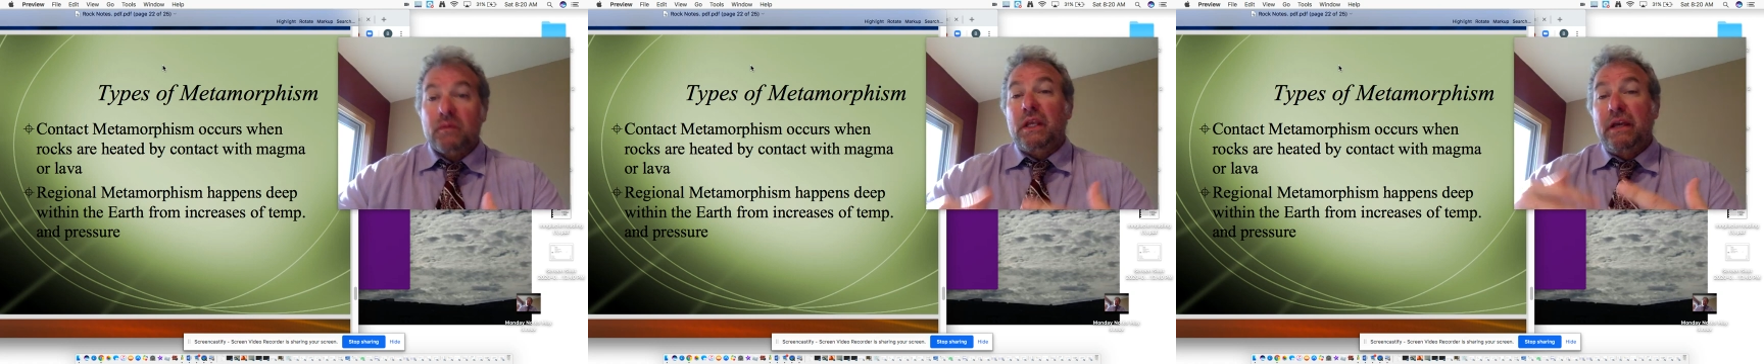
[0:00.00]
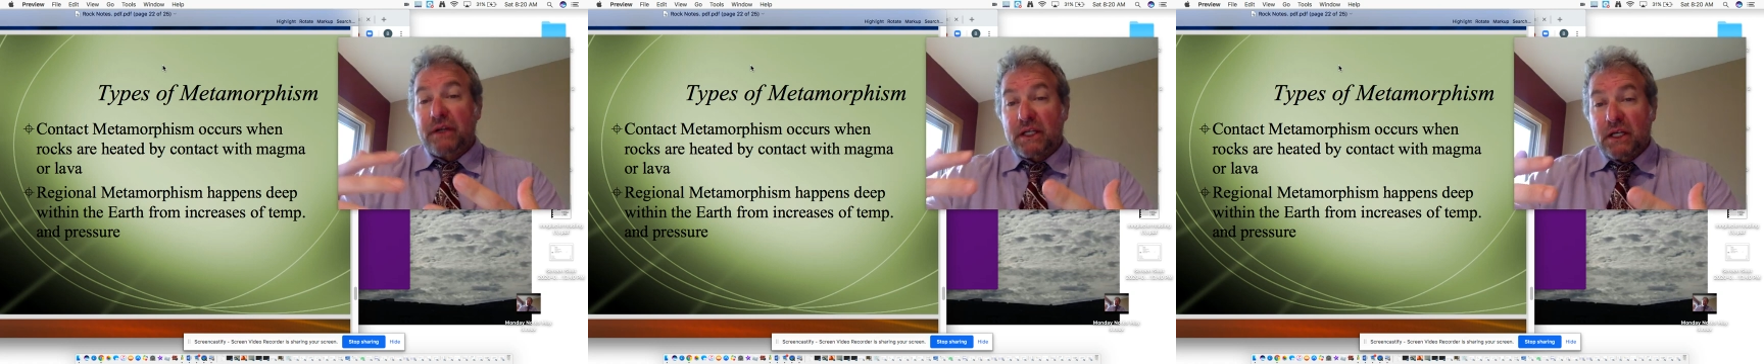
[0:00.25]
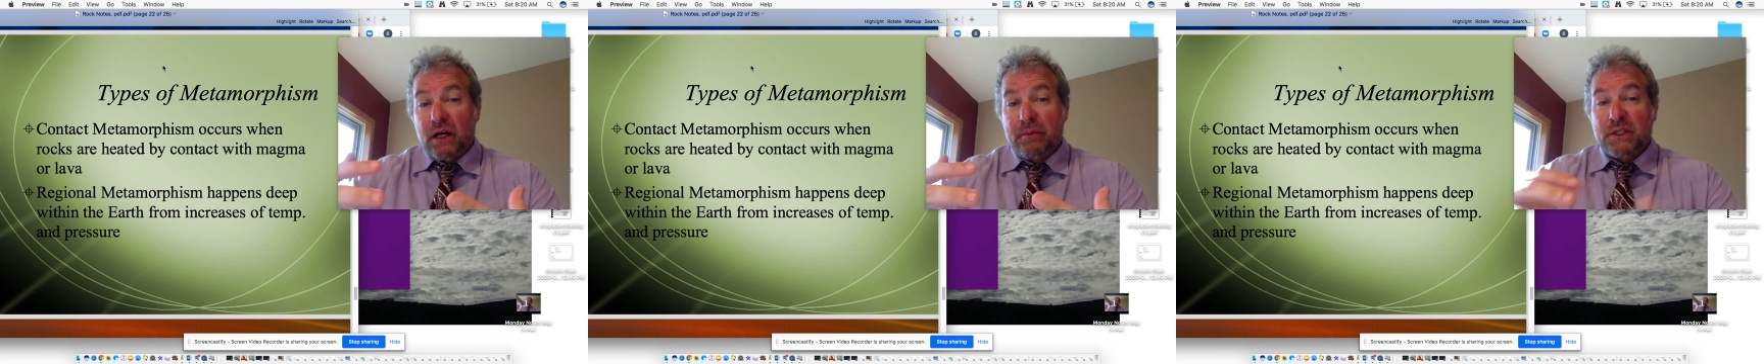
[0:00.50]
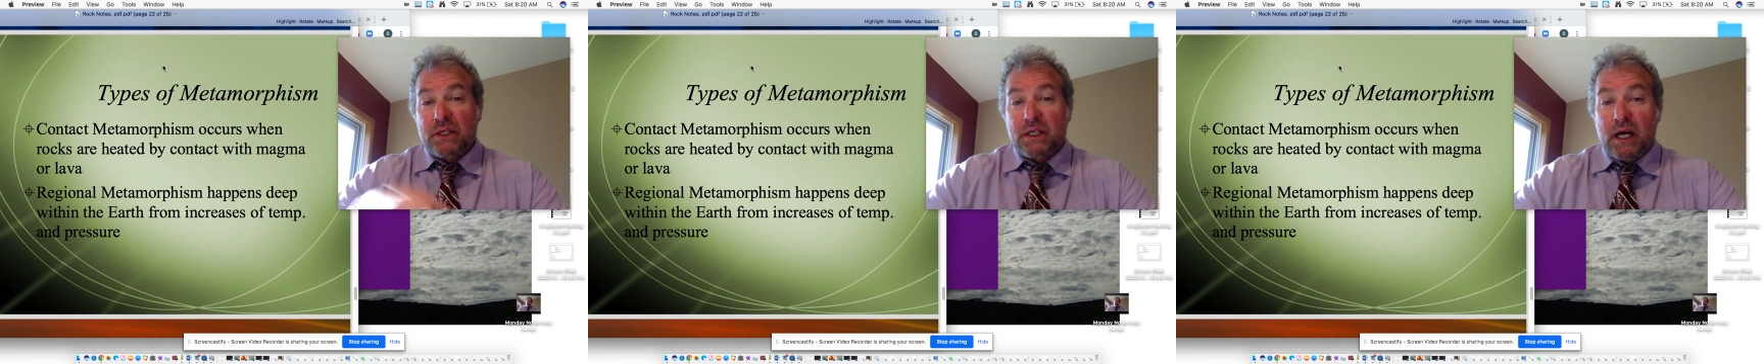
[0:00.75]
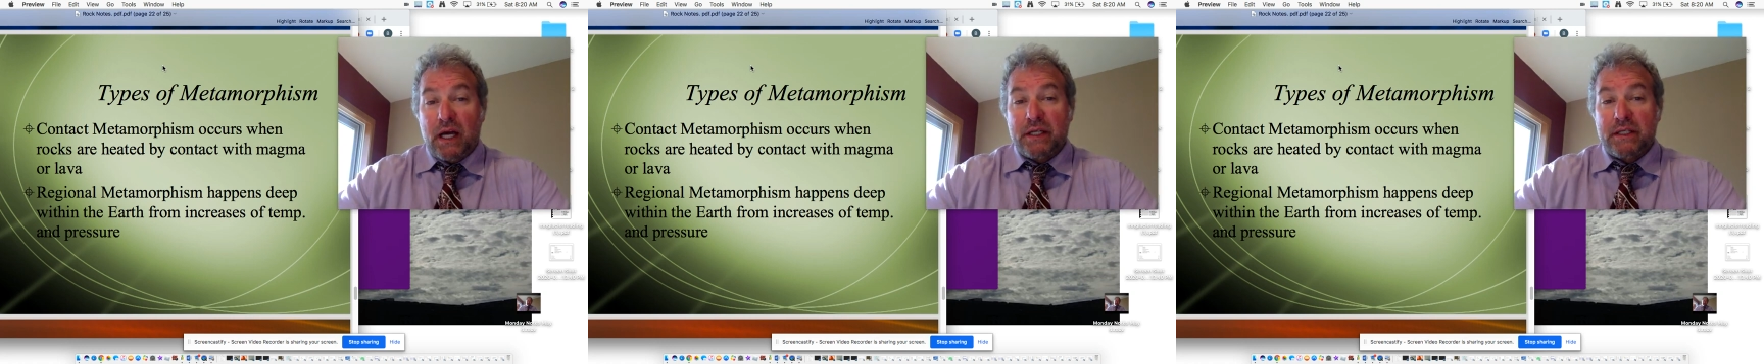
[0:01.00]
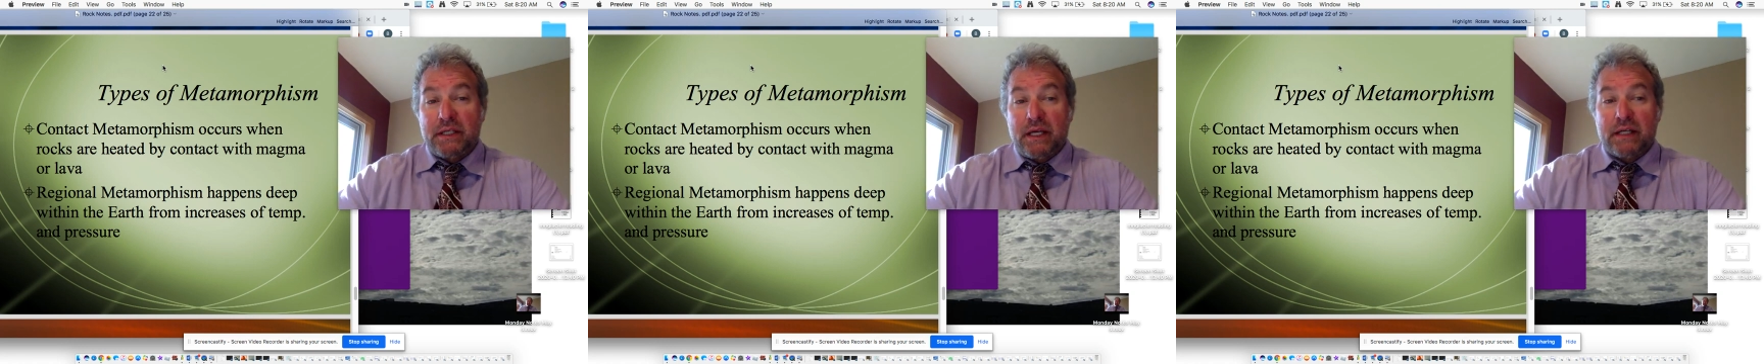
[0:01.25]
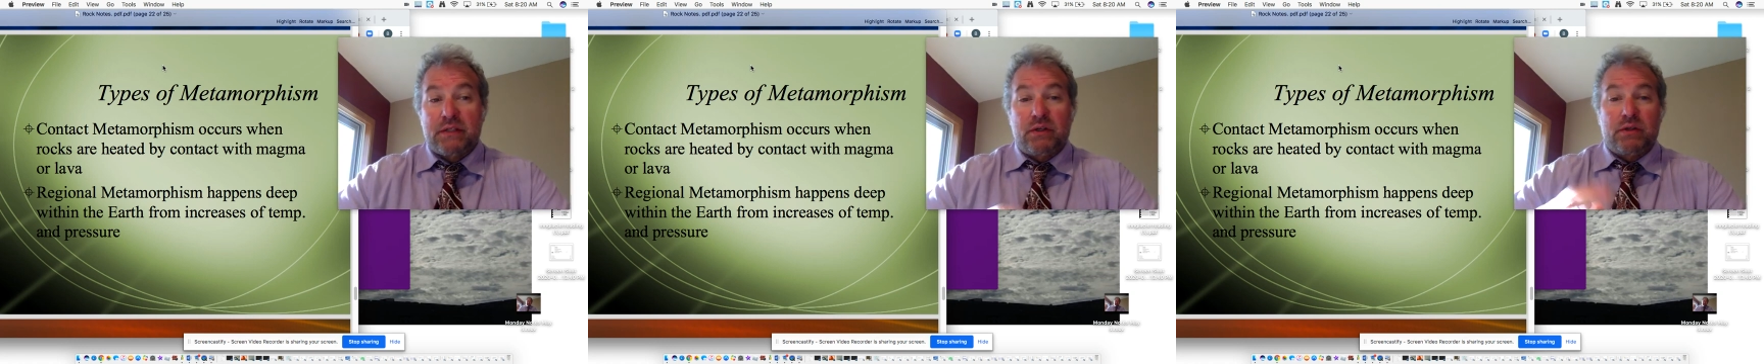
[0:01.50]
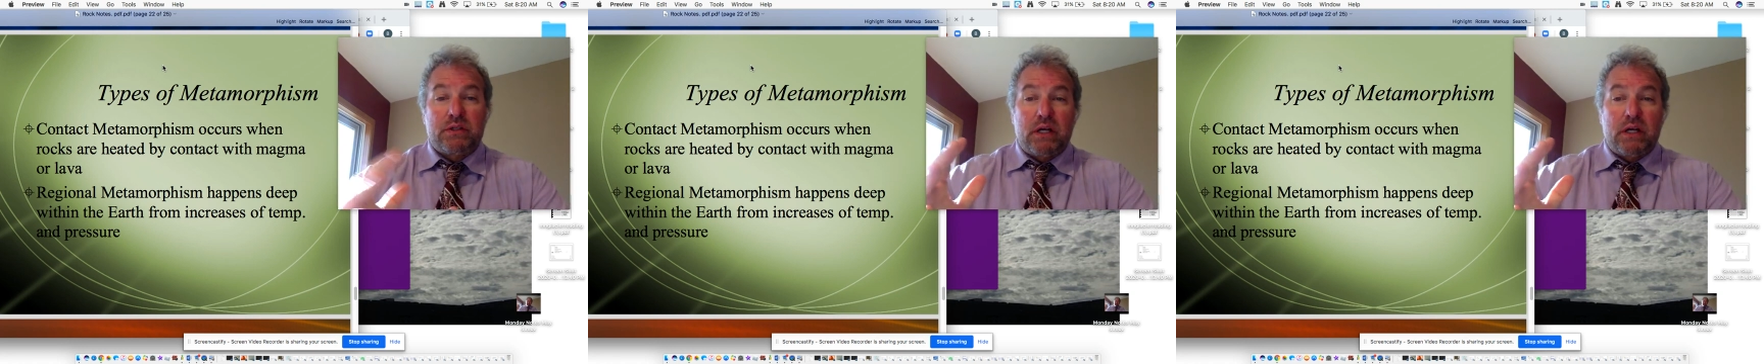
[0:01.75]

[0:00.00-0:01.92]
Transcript: If it comes in contact or